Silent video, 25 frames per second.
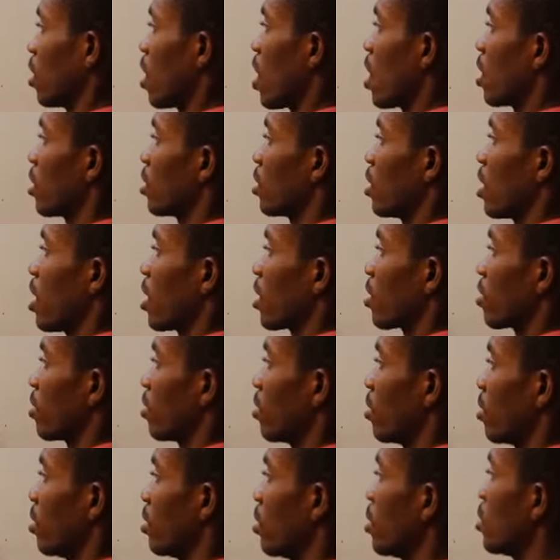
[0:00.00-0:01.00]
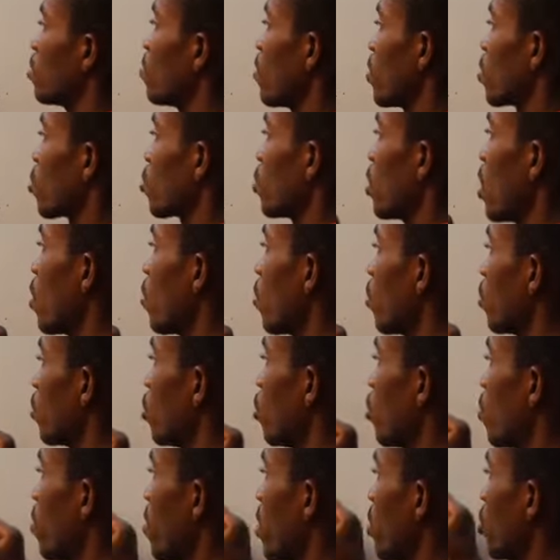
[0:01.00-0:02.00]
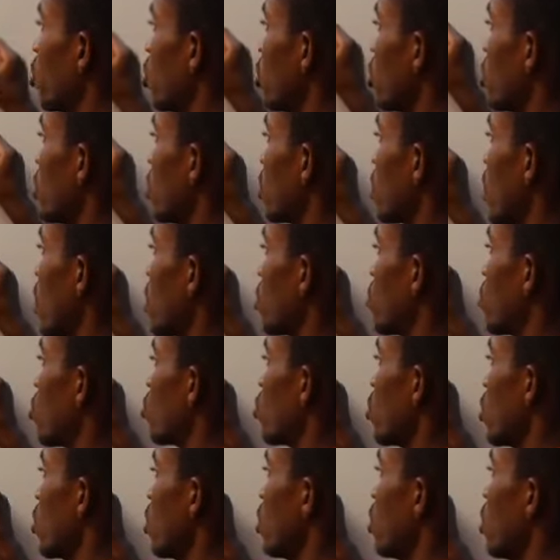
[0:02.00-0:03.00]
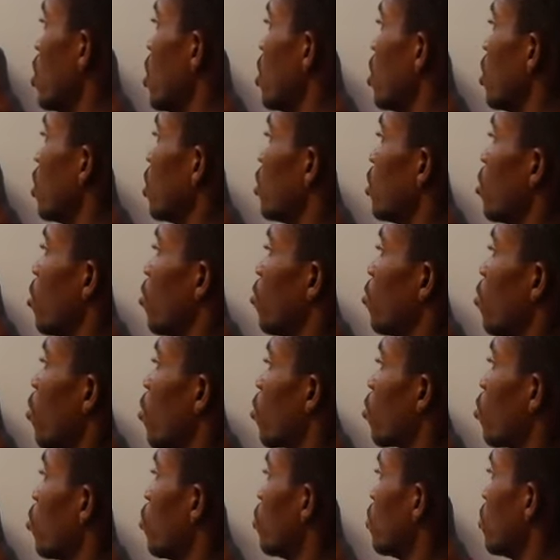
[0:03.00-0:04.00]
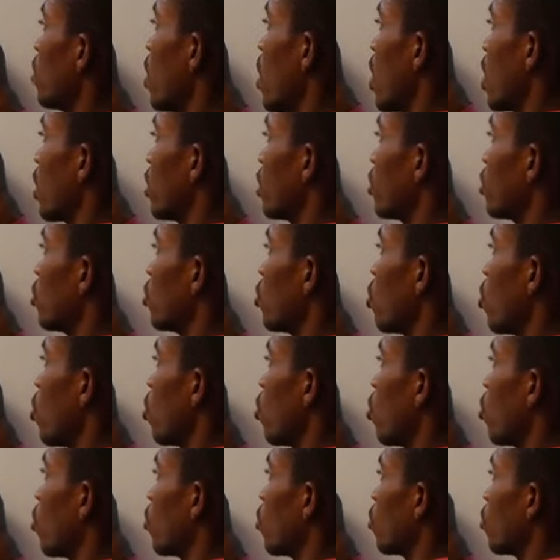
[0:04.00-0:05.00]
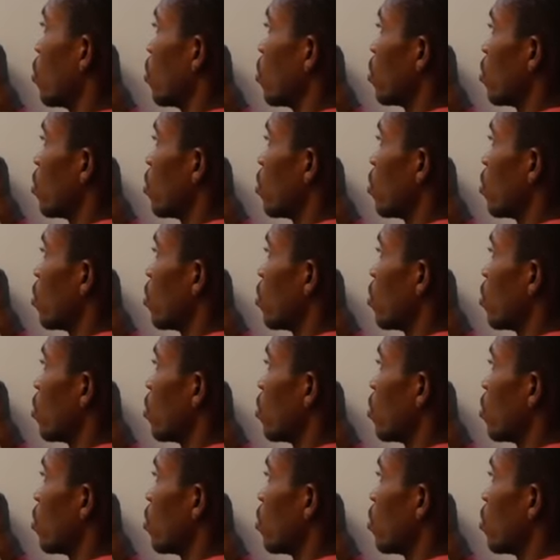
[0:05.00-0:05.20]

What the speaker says: like in this particular one, you measure the distance between your fulcrum and your